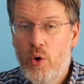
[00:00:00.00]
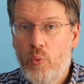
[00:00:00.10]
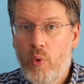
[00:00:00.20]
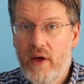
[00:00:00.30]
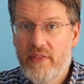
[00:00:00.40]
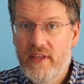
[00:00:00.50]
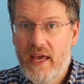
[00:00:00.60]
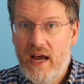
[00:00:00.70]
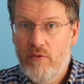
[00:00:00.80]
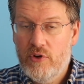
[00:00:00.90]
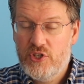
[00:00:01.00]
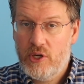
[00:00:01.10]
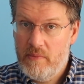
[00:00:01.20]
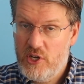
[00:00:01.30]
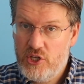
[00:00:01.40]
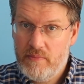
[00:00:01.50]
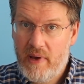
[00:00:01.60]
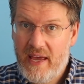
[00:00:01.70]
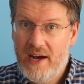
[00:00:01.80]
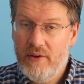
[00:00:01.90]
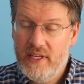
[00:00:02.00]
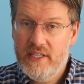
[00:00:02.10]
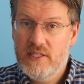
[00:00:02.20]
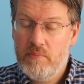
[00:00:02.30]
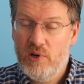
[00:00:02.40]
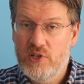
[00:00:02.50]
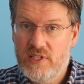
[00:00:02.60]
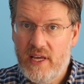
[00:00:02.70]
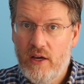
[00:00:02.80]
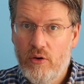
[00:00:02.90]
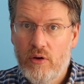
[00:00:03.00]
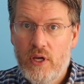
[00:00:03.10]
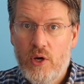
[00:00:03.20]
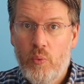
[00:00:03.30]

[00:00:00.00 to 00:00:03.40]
what the average commission payout is per sale,